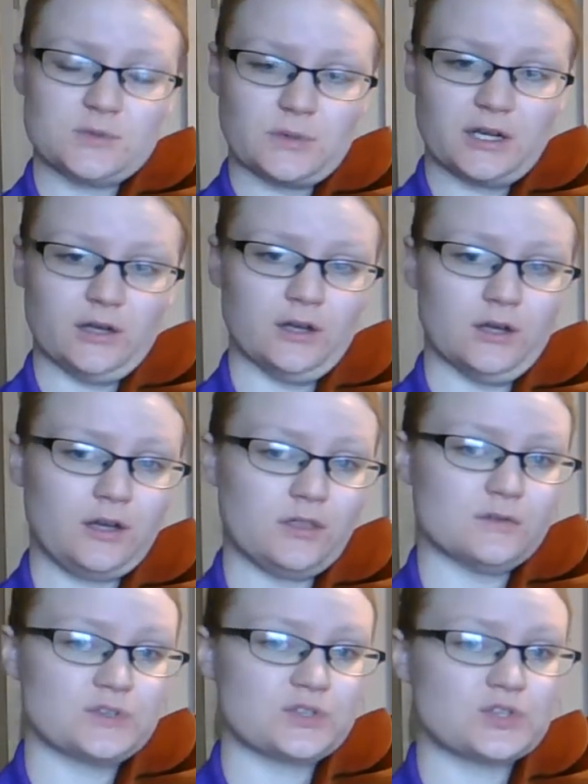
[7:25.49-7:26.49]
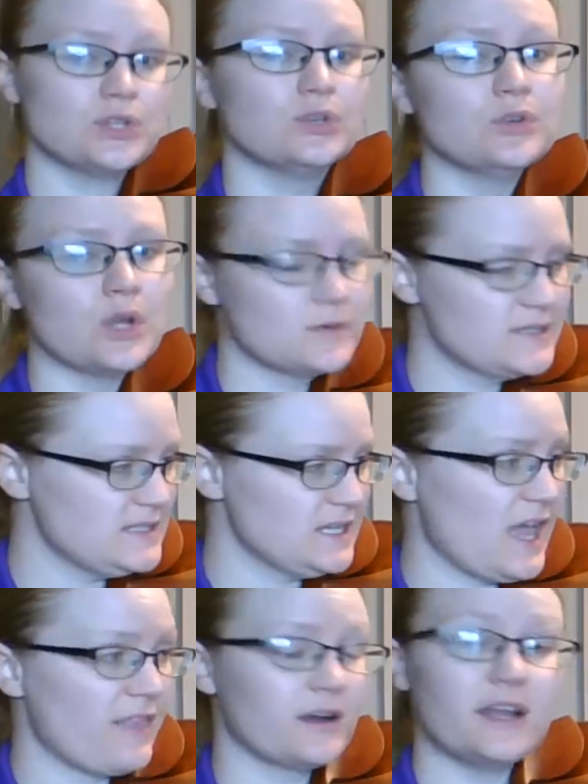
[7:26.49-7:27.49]
So we're going to hook those two notes
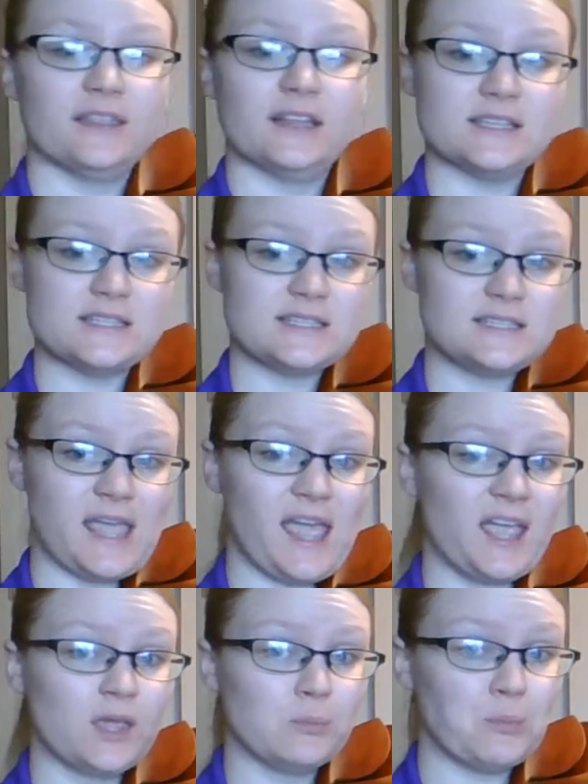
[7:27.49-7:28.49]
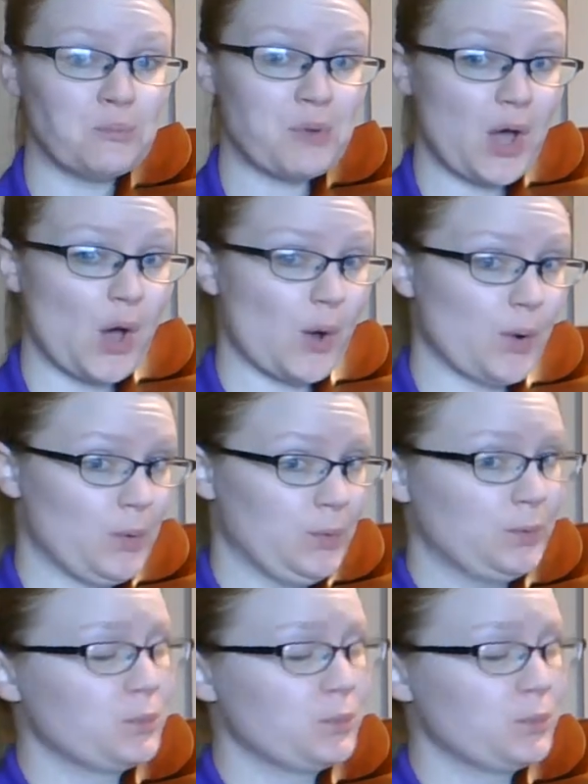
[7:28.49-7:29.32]
together in the same bow.